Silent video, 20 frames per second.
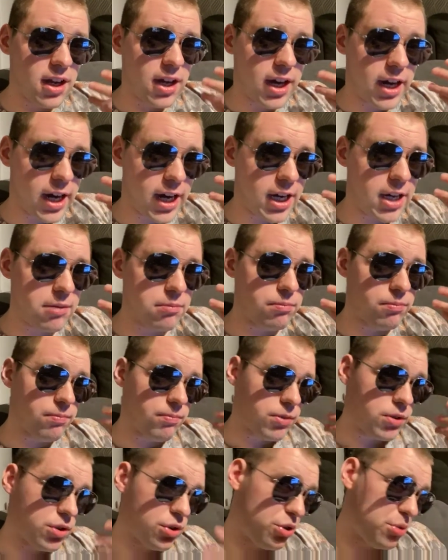I am
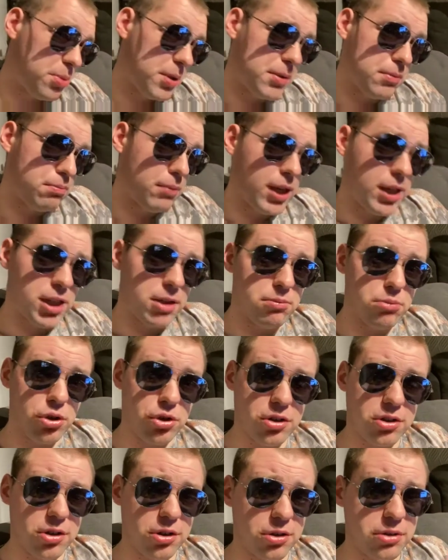going to be making
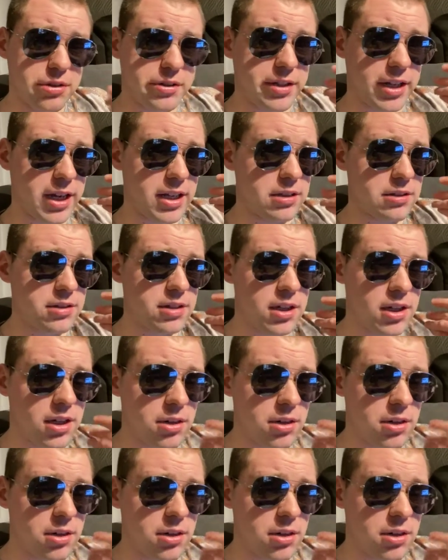more content,